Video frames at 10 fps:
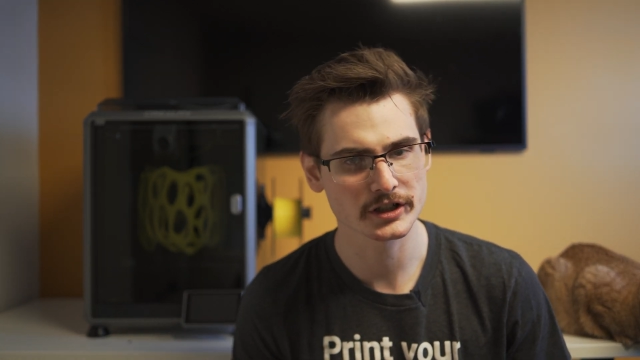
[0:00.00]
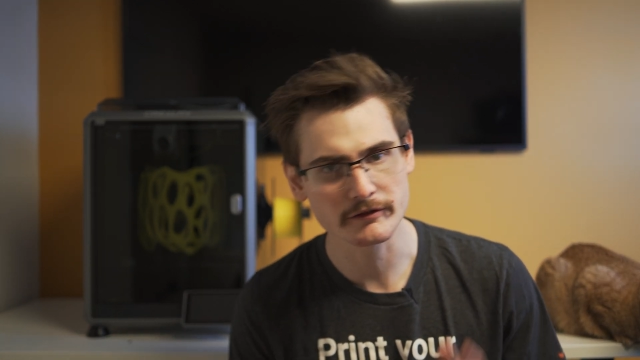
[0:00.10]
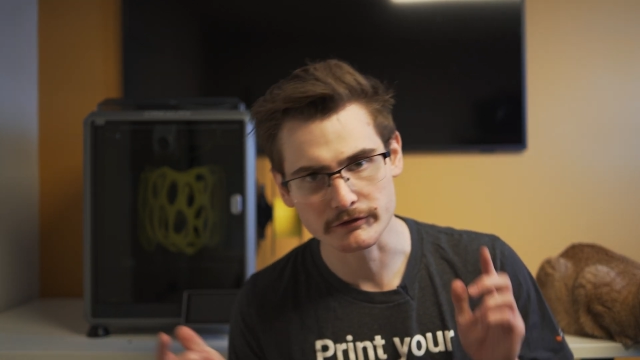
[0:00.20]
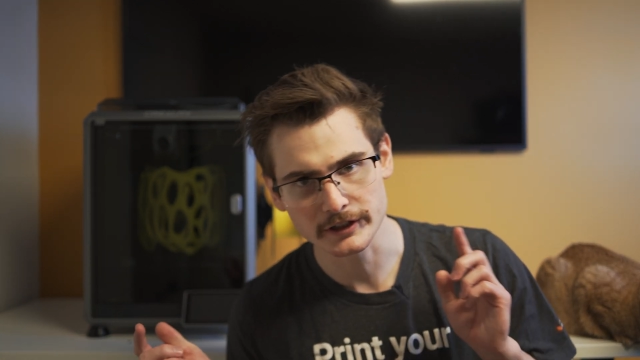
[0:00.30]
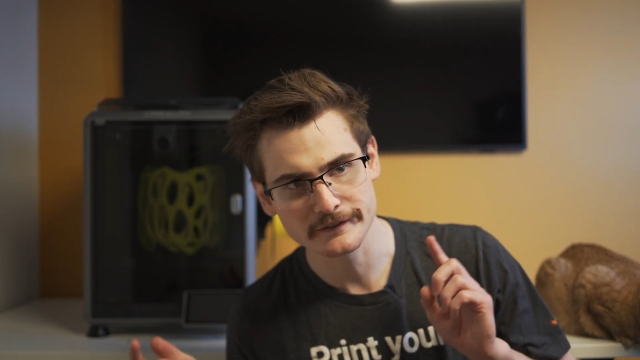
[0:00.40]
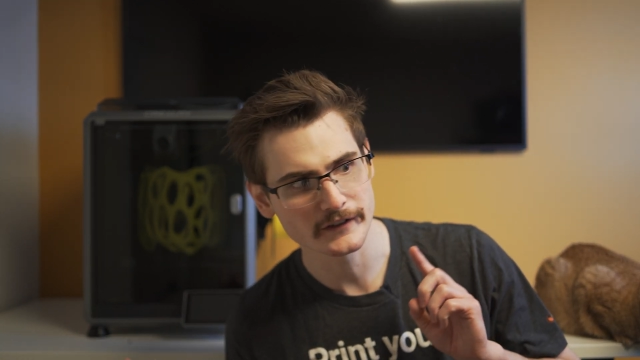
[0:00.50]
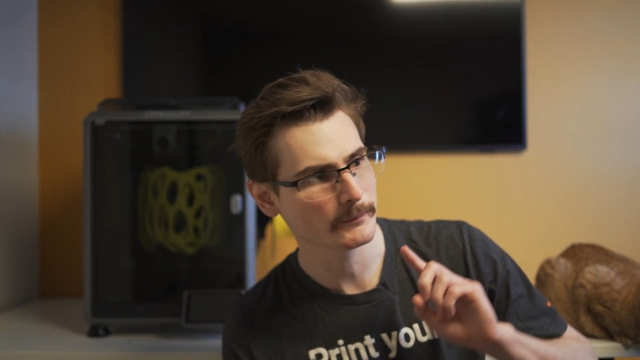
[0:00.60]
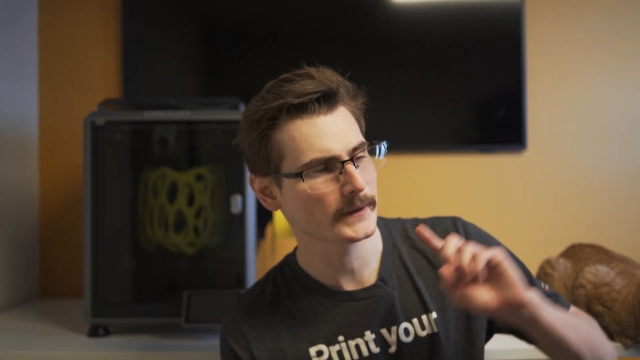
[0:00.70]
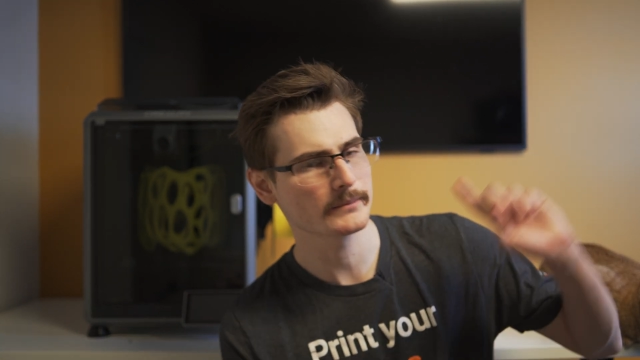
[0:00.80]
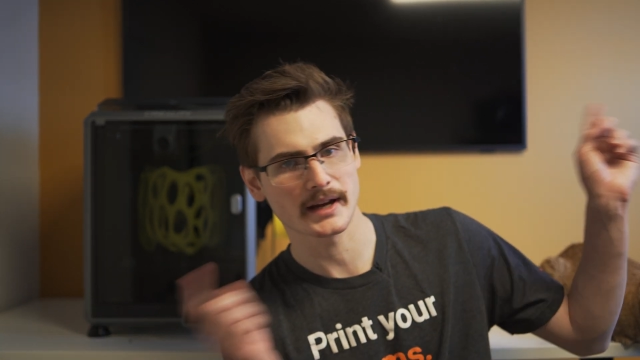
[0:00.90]
of
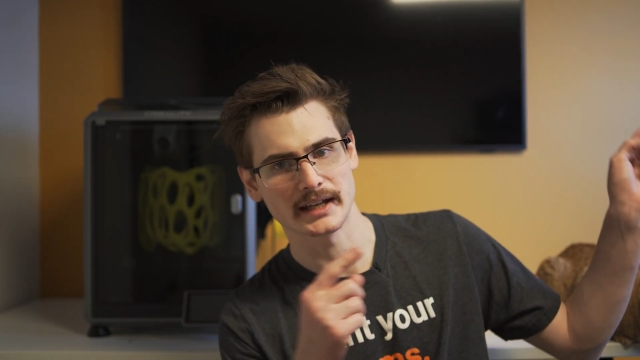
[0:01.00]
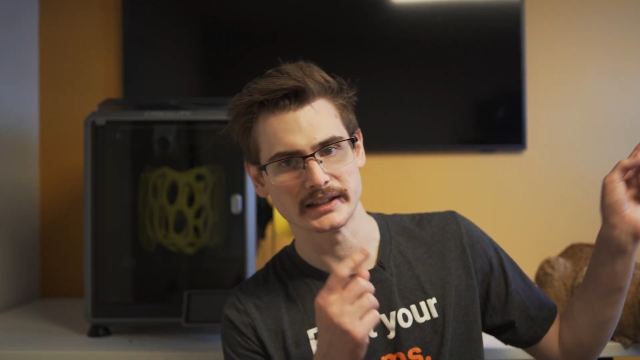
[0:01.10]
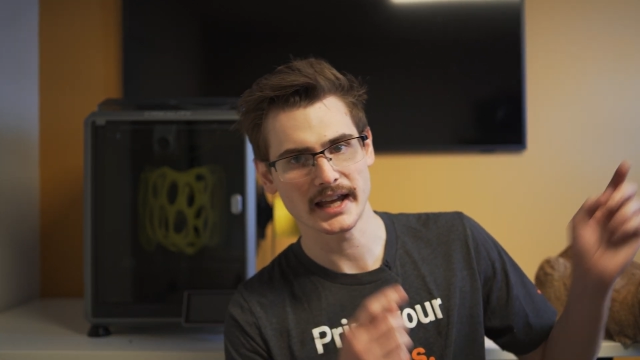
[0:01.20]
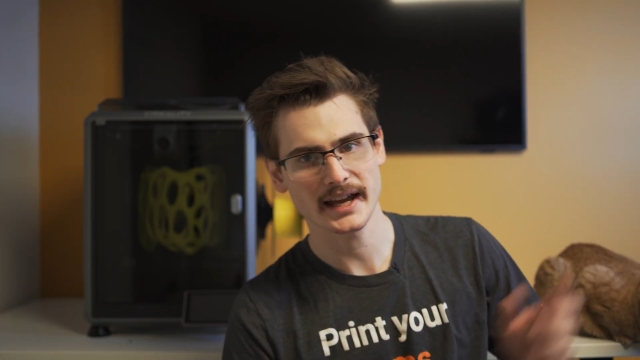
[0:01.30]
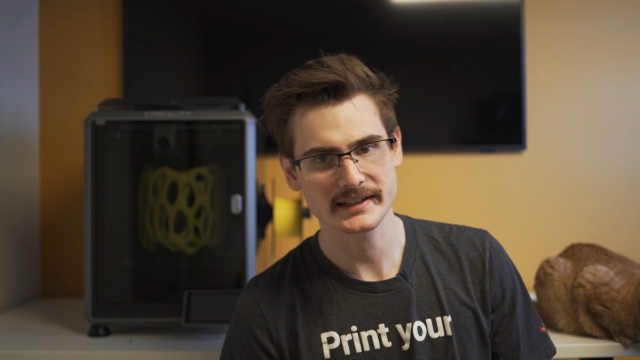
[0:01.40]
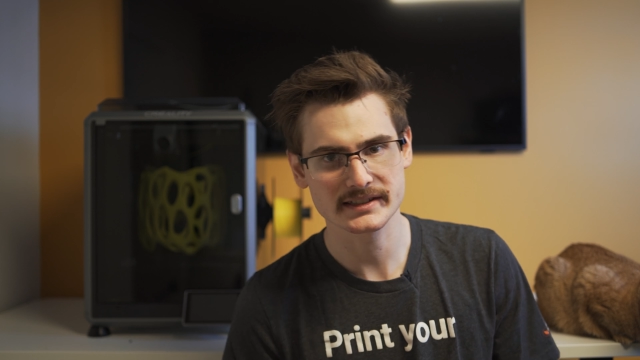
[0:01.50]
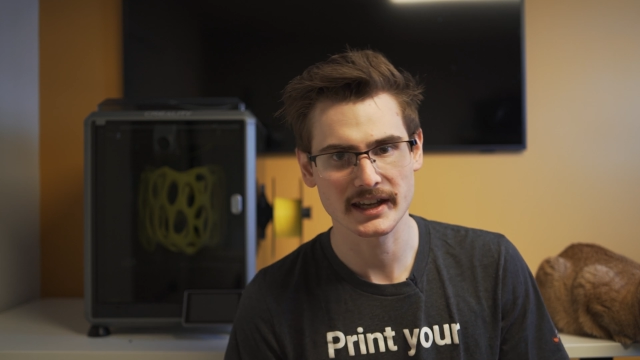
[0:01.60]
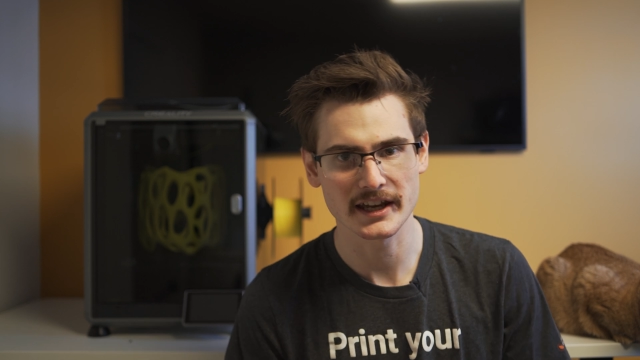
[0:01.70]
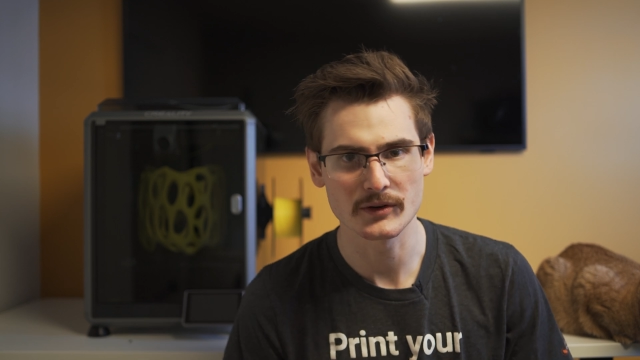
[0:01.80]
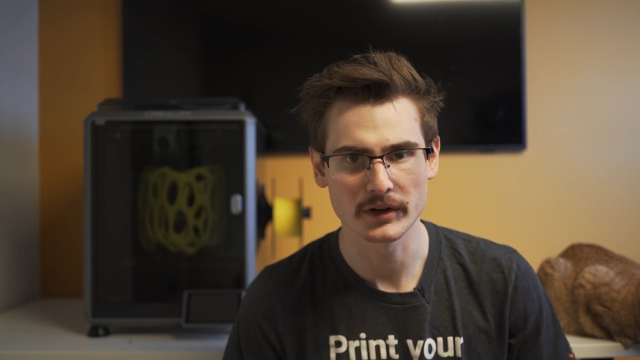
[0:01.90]
refilming my last
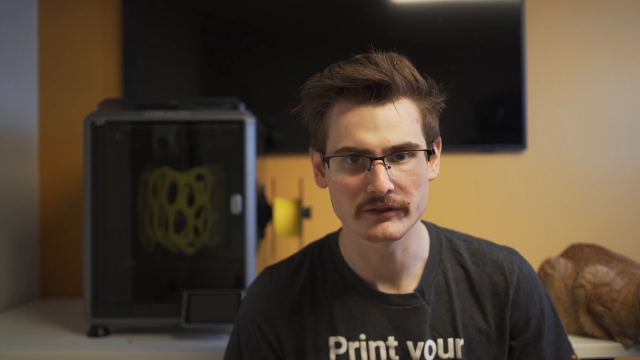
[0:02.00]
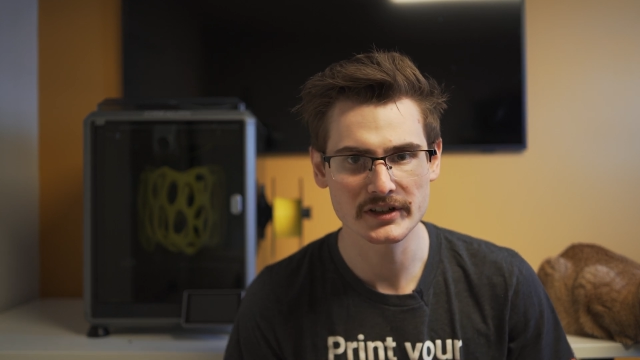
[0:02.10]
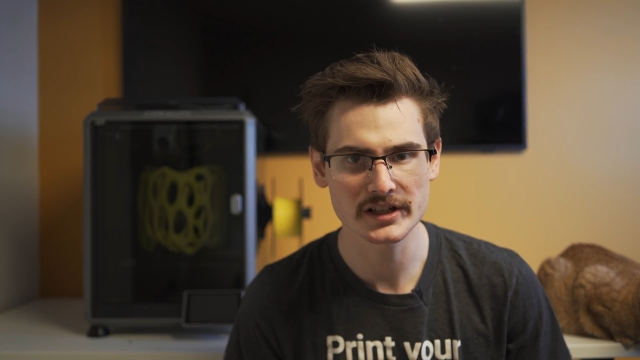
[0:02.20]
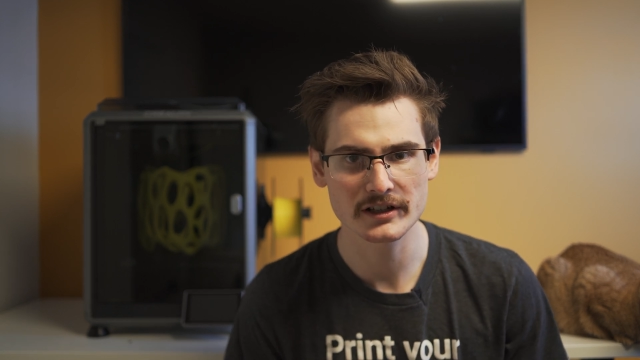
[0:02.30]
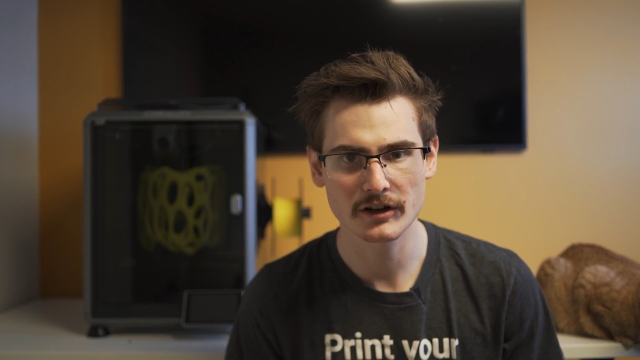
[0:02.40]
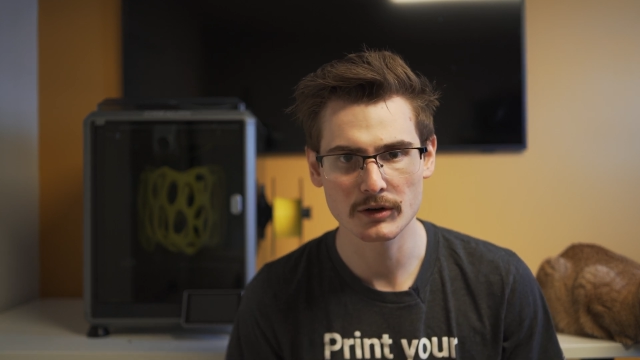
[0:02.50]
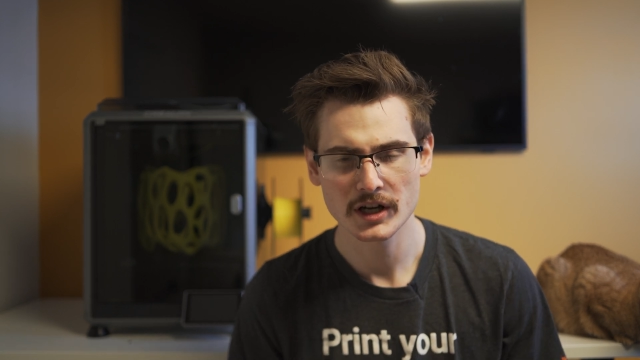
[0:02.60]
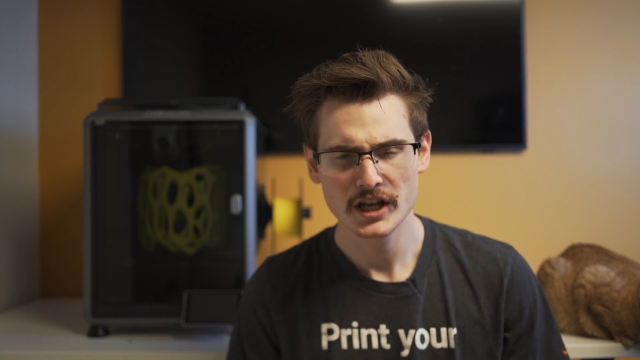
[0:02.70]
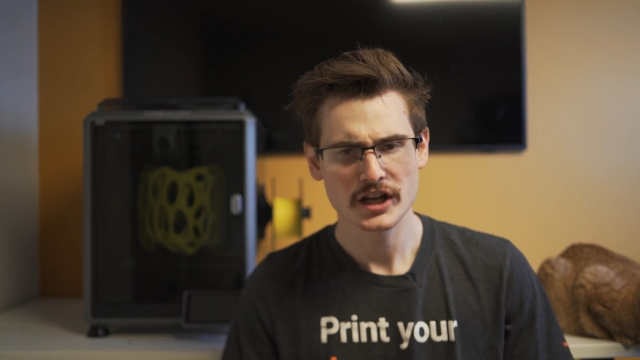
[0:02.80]
K1 video,